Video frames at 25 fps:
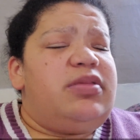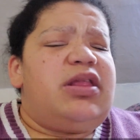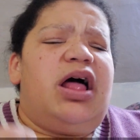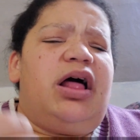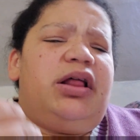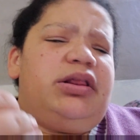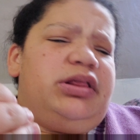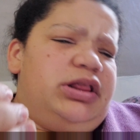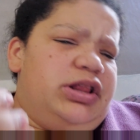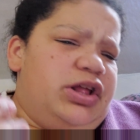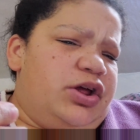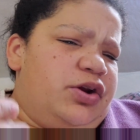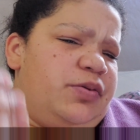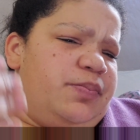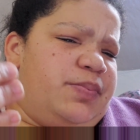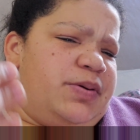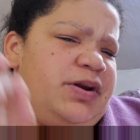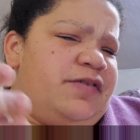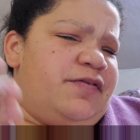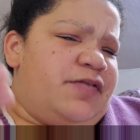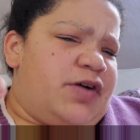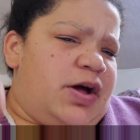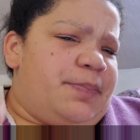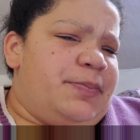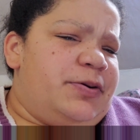a little bit
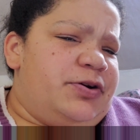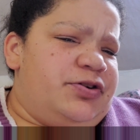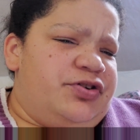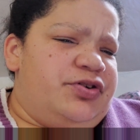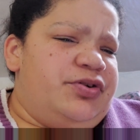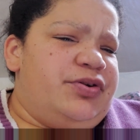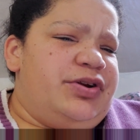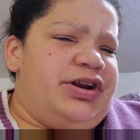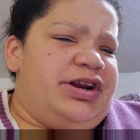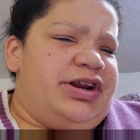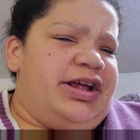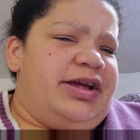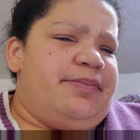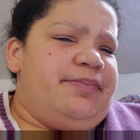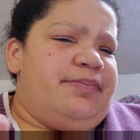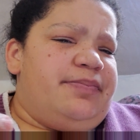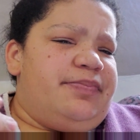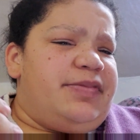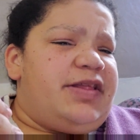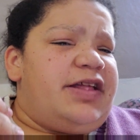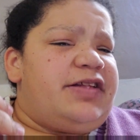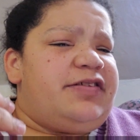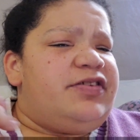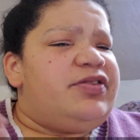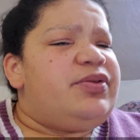of opportunity.
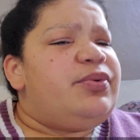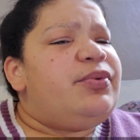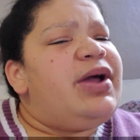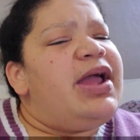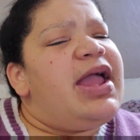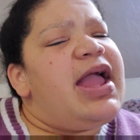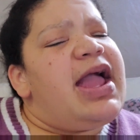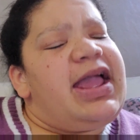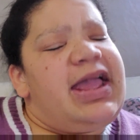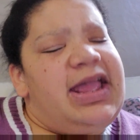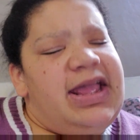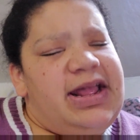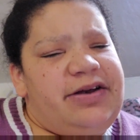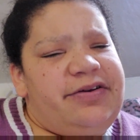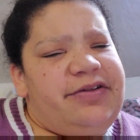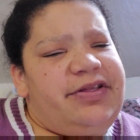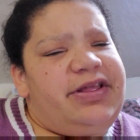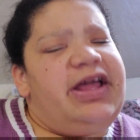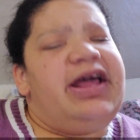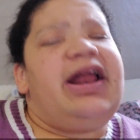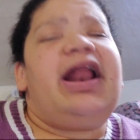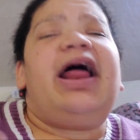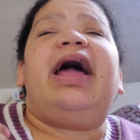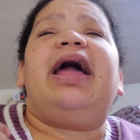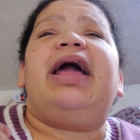That's the way I handle
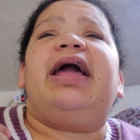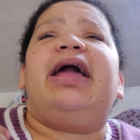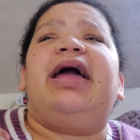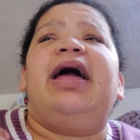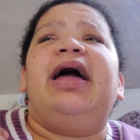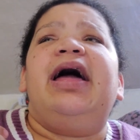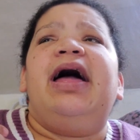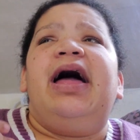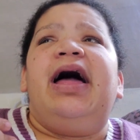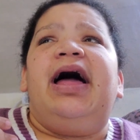it.